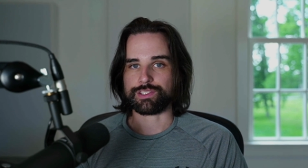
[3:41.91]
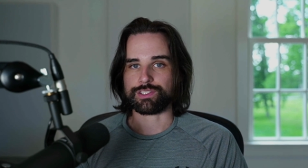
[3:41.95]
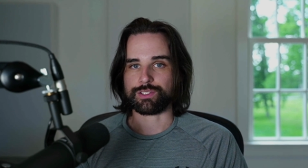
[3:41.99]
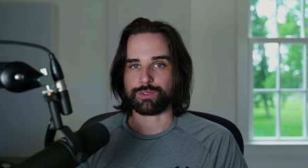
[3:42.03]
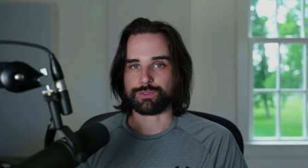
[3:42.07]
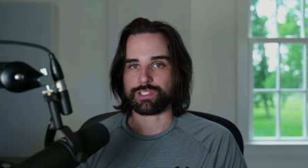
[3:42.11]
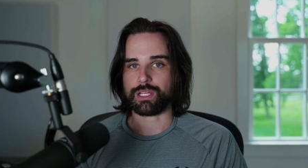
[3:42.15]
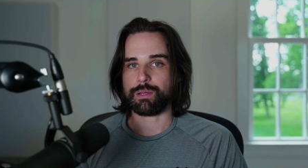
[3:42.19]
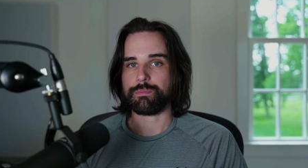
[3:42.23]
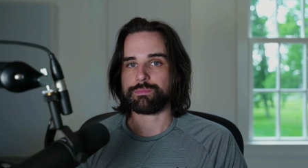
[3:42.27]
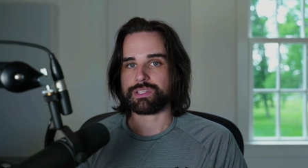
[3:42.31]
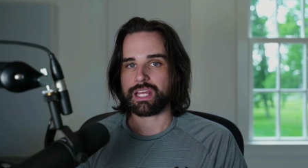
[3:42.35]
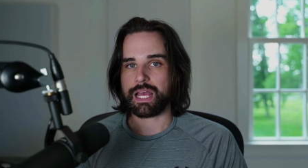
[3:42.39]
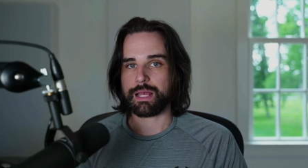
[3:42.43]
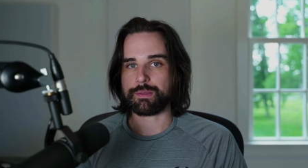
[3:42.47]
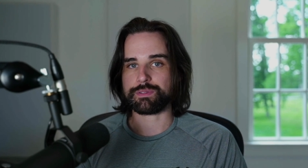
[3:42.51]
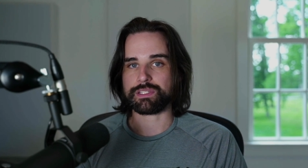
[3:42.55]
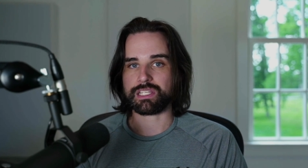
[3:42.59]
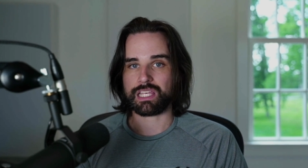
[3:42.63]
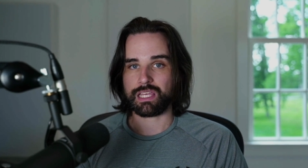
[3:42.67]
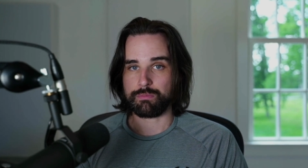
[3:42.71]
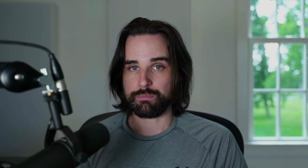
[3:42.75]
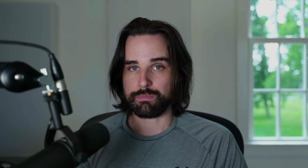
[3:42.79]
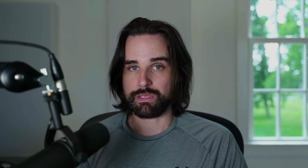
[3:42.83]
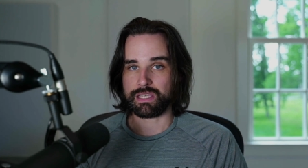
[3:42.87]
So sometimes
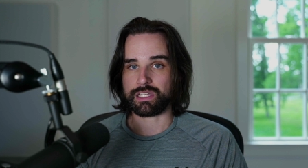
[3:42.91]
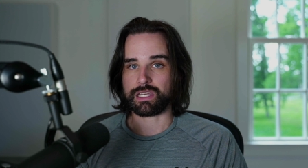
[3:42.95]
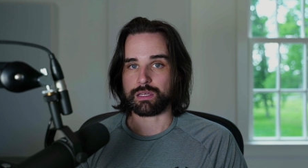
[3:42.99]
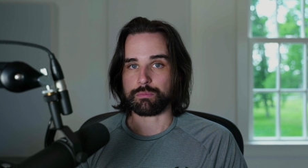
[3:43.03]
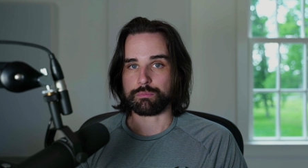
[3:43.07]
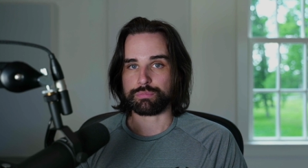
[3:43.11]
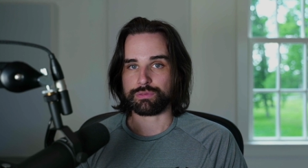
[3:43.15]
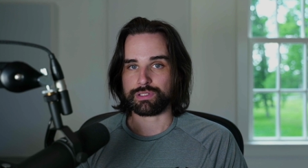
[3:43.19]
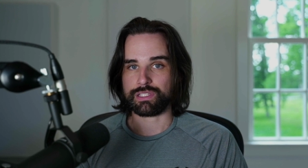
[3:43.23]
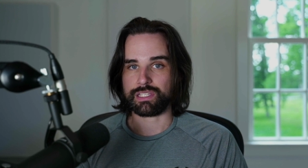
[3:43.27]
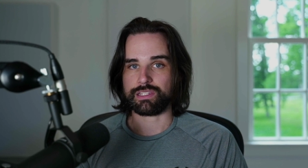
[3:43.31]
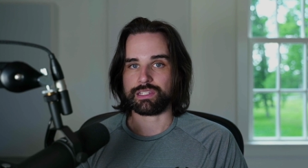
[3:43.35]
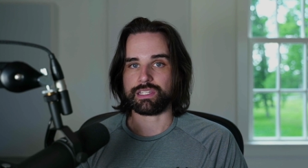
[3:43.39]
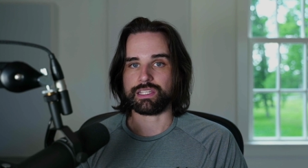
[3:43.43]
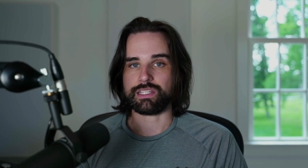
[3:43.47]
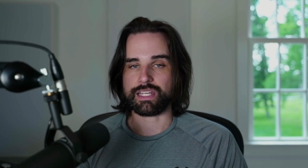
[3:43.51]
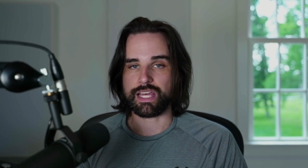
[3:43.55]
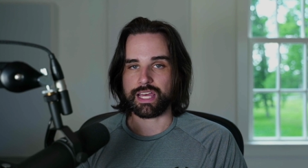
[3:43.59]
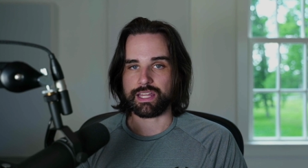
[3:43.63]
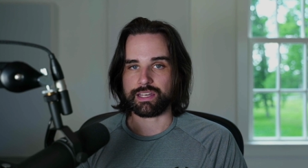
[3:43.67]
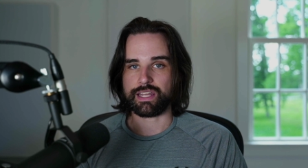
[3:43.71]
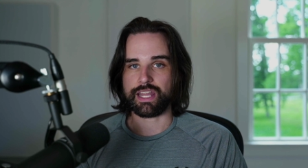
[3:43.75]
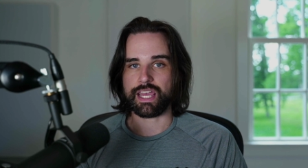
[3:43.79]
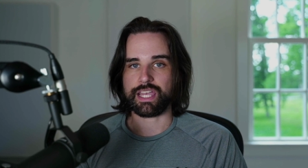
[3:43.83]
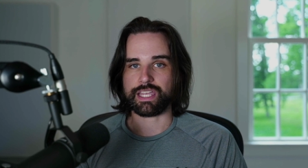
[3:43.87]
it can be a completely
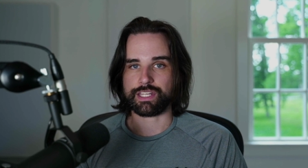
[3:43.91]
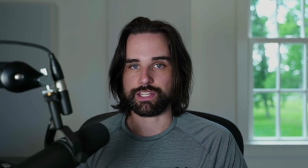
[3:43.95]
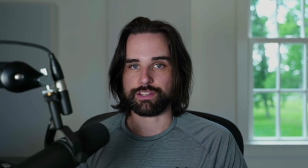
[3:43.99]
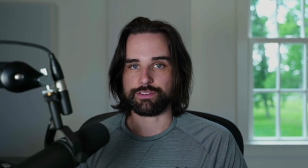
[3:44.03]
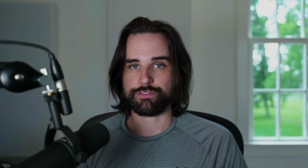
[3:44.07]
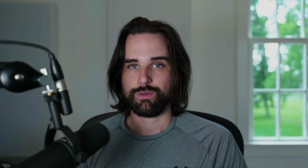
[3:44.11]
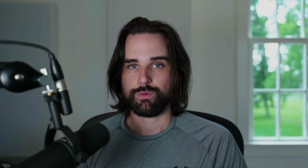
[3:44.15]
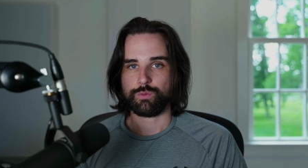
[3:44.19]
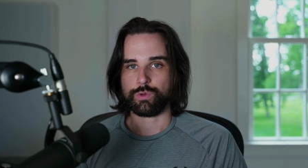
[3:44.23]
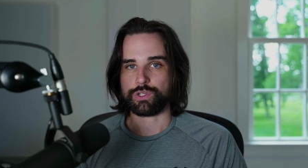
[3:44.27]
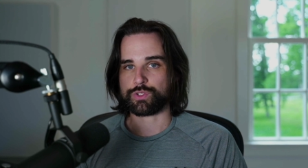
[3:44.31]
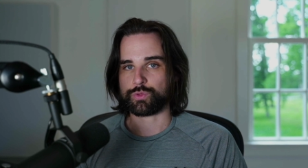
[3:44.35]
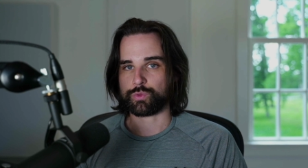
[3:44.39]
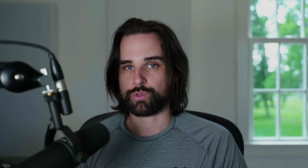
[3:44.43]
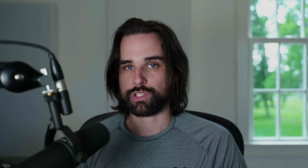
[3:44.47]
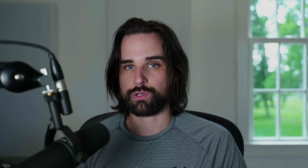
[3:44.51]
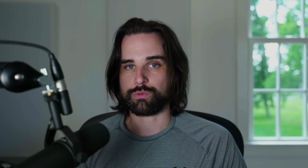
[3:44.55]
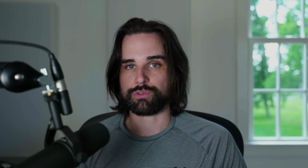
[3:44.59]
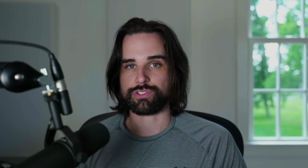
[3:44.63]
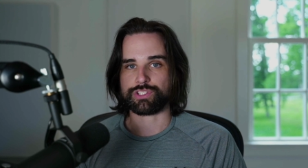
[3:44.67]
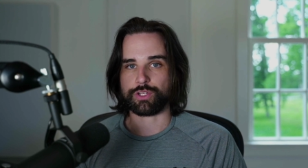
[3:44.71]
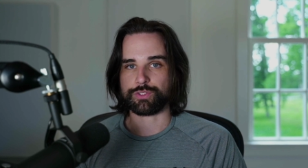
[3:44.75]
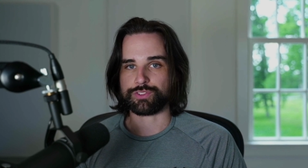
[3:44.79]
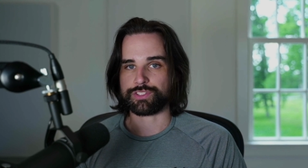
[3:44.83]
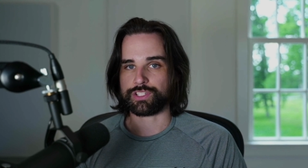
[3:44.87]
net negative, which really
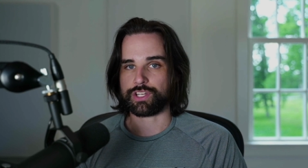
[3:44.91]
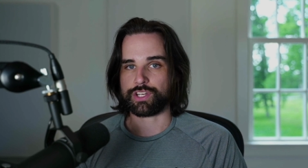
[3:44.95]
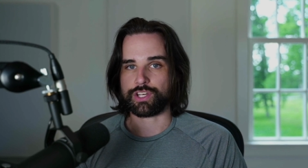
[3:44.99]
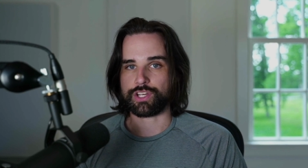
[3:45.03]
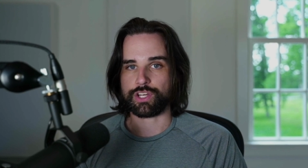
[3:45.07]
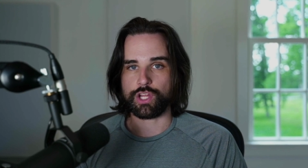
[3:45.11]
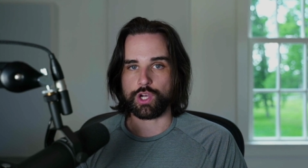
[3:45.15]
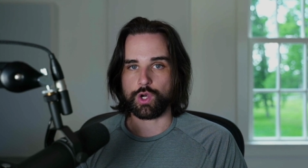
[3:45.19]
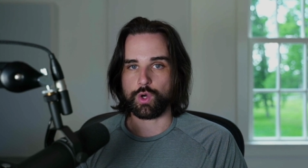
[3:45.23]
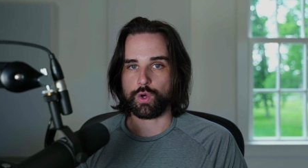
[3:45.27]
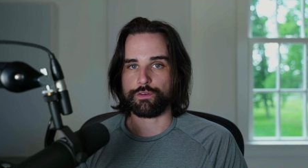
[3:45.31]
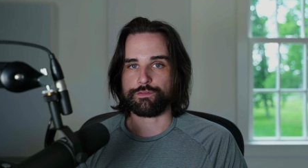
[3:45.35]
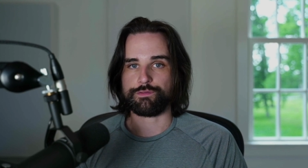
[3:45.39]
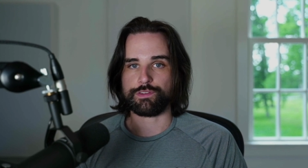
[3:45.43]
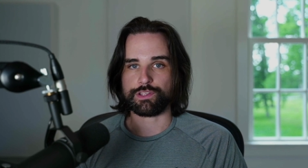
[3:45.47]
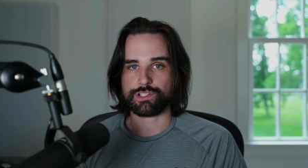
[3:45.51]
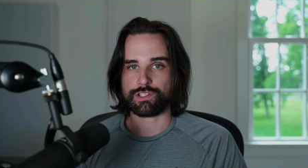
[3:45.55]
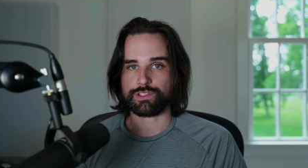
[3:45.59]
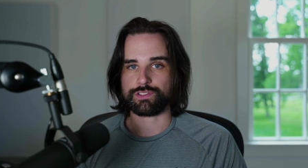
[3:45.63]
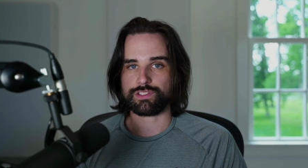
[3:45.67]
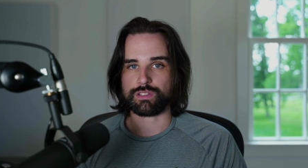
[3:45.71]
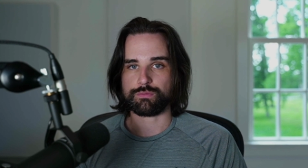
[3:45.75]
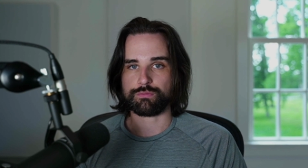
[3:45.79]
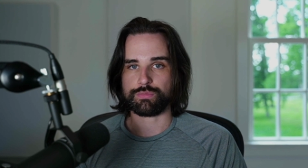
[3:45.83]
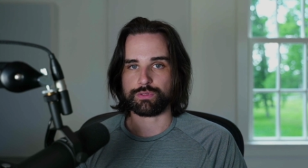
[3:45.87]
results in no
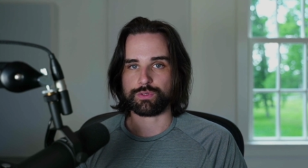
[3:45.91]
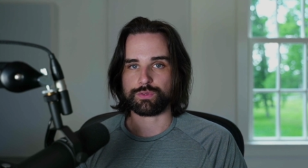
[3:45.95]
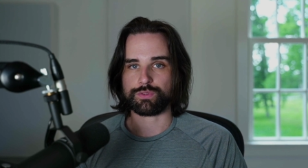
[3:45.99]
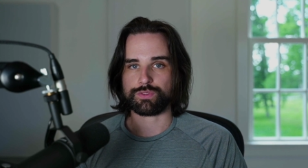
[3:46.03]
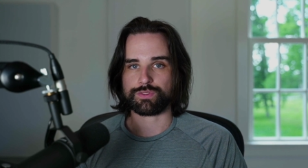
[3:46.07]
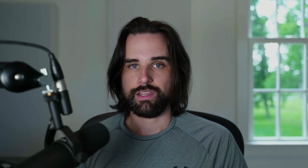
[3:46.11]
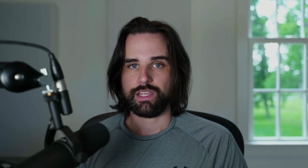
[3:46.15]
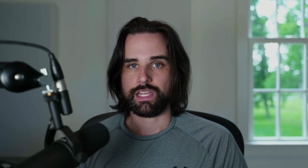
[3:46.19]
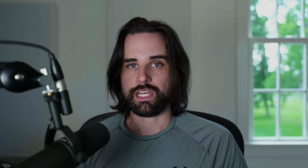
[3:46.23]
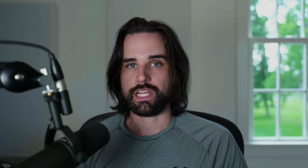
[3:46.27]
efficiency boost.